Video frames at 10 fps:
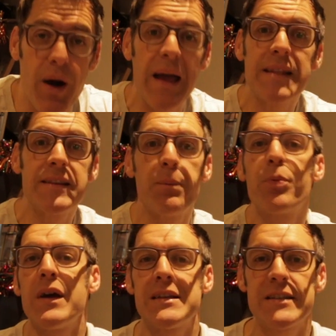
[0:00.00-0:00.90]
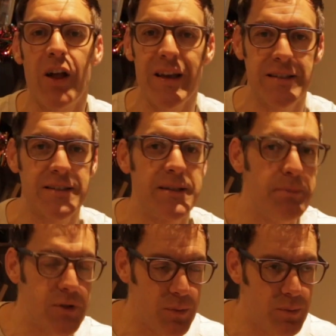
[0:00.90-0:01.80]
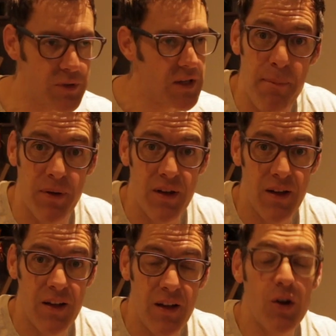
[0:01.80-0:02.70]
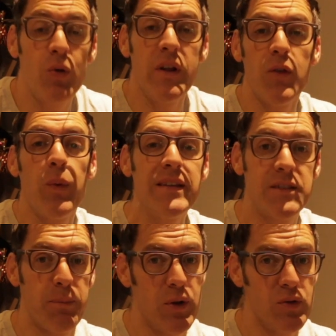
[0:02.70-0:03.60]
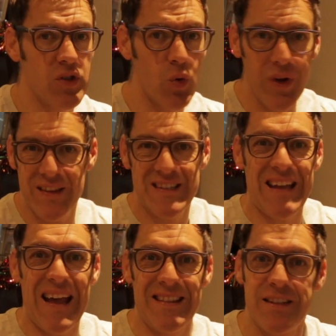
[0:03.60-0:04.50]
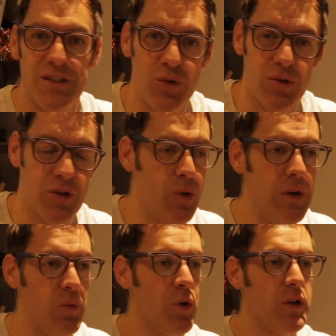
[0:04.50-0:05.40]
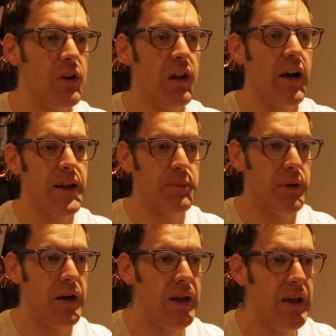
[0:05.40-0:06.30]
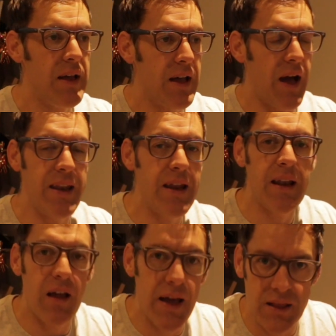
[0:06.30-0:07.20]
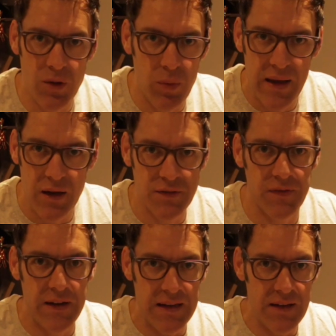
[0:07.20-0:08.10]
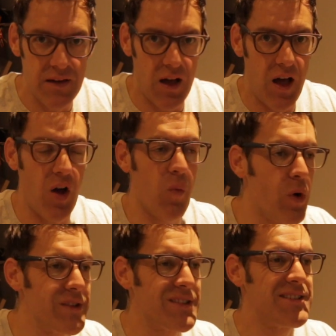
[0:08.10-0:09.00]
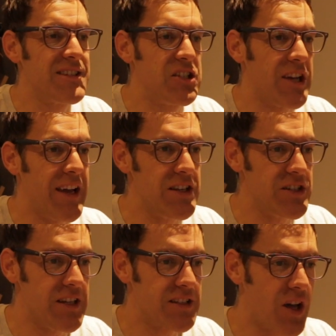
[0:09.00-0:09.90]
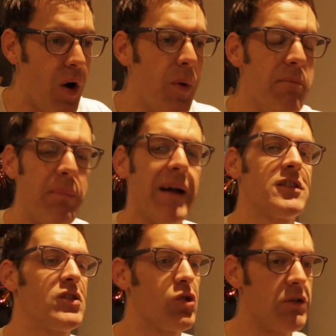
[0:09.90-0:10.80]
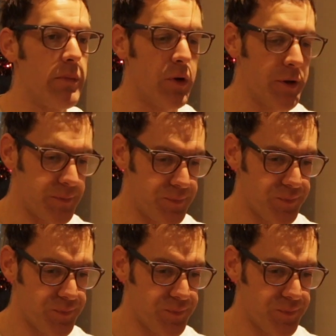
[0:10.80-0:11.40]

but I had depressed-like symptoms. Call it the winter blues, call it the sad disorder, call it what you like, but I didn't like the way I was feeling and I wanted to change it. So I went back to the drawing board